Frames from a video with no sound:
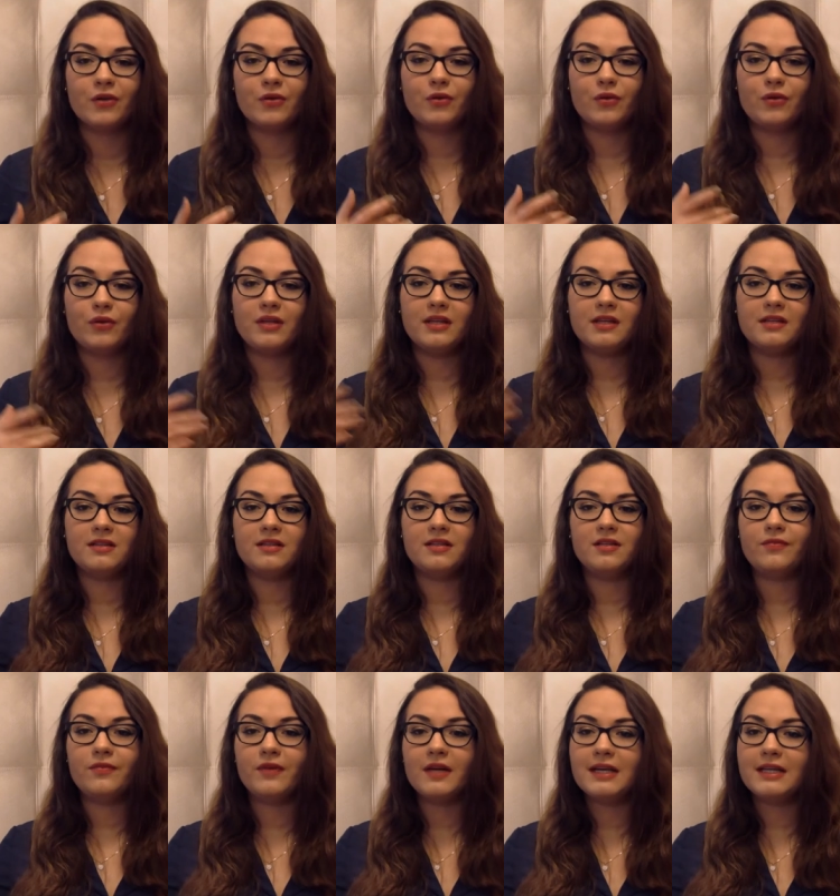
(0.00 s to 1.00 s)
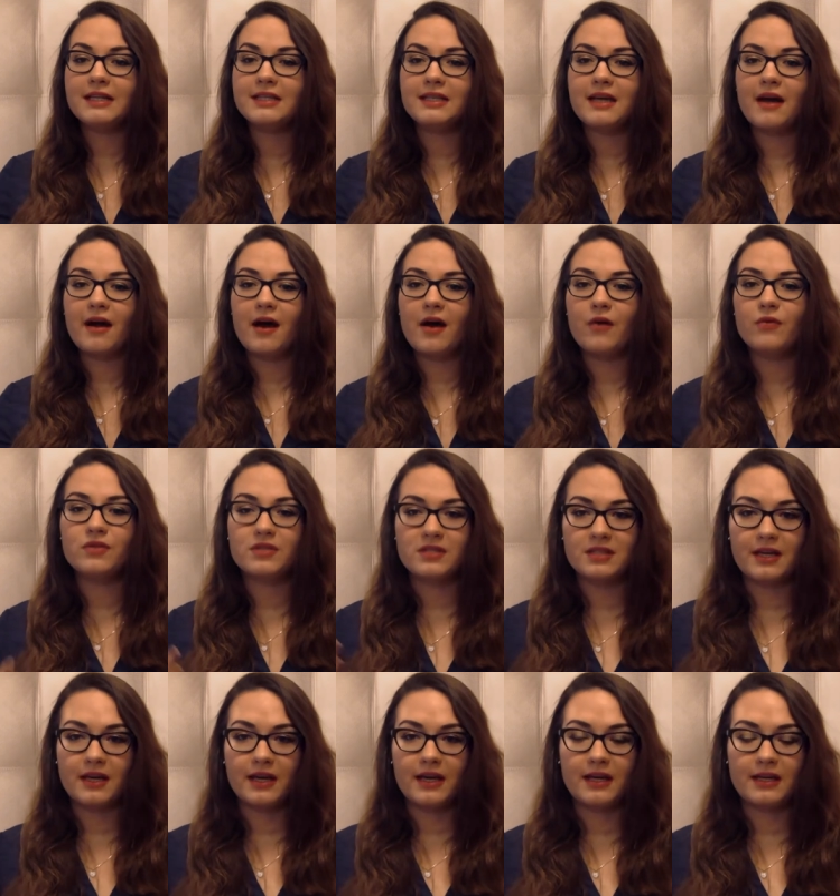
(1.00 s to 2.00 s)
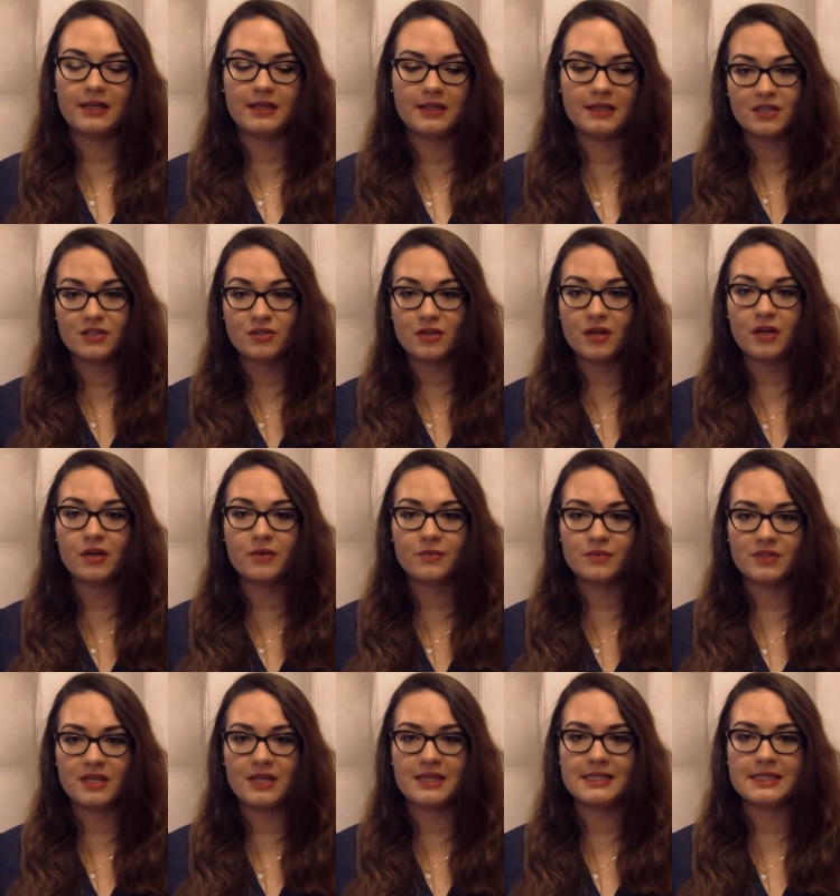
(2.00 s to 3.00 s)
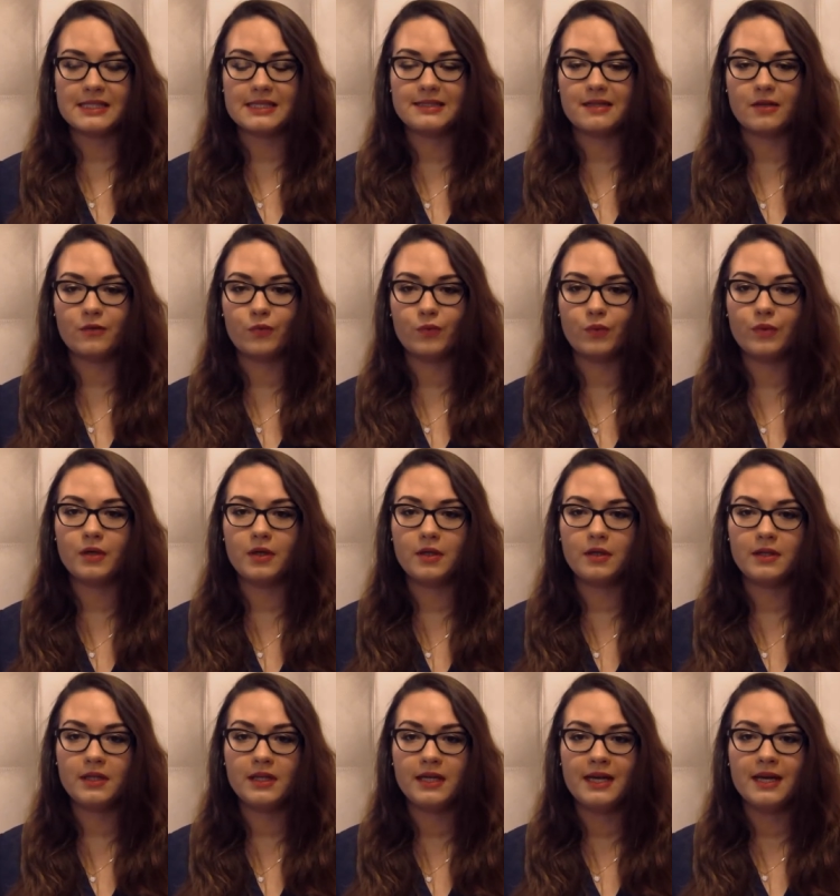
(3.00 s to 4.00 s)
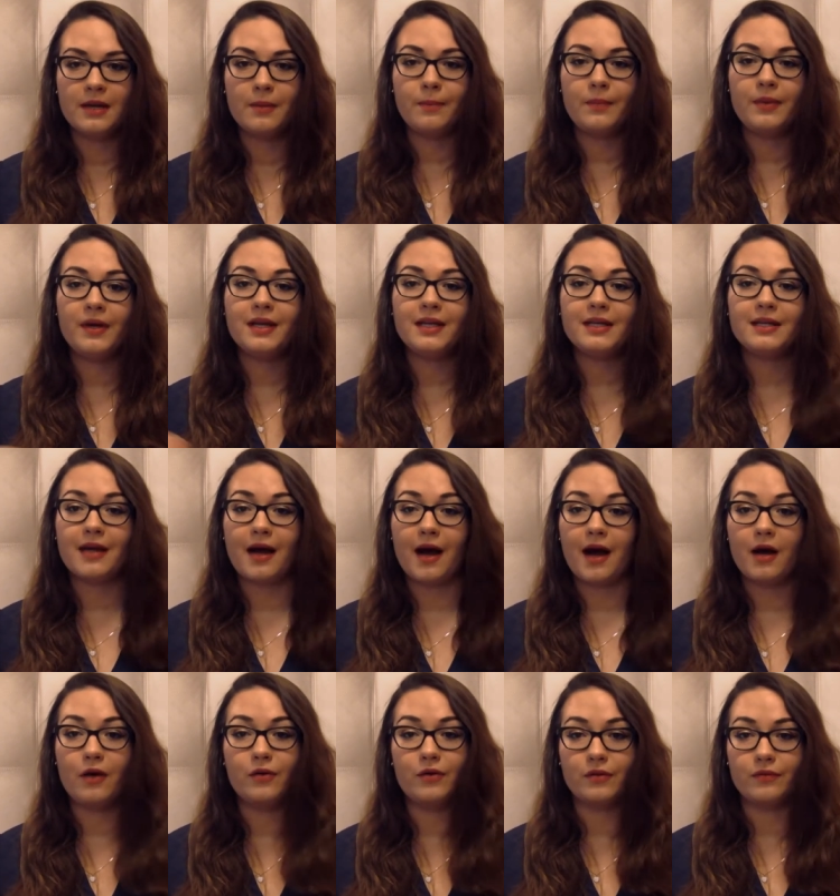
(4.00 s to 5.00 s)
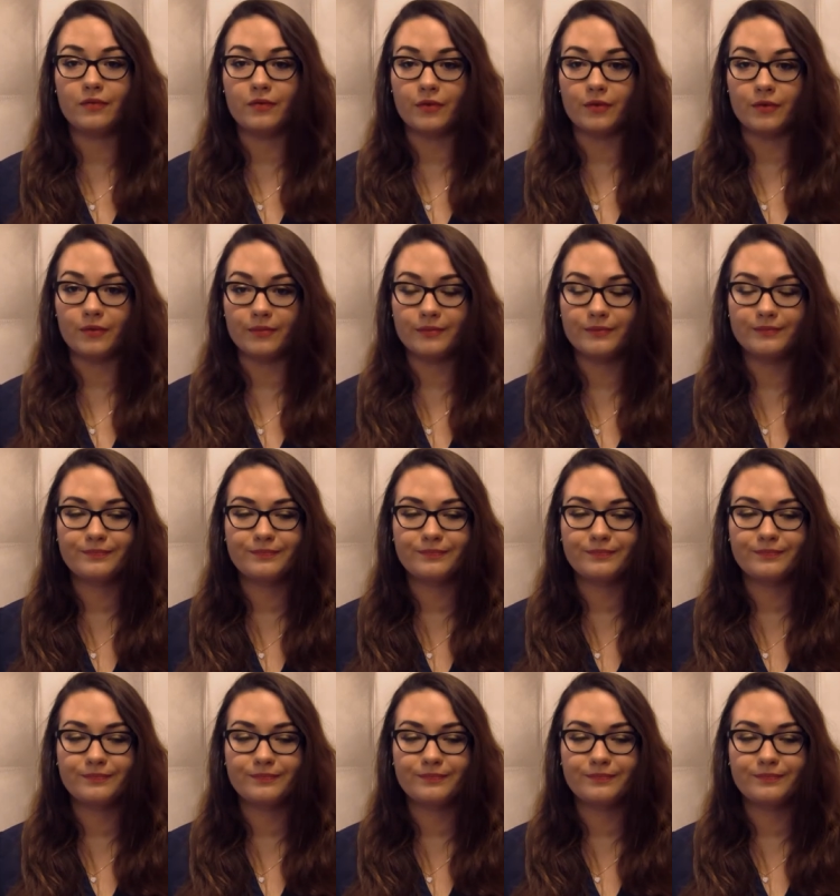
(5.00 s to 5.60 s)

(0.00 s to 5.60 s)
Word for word: you need different outside circumstances that will bring it out of you.